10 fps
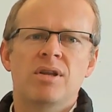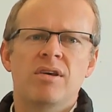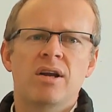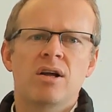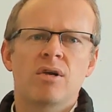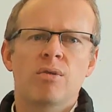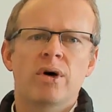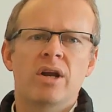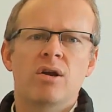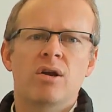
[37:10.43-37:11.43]
material
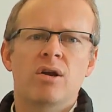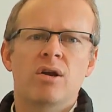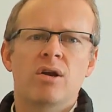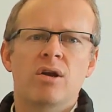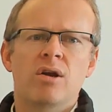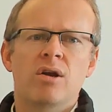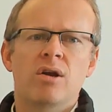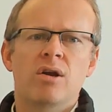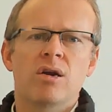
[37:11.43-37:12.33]
where you learn this.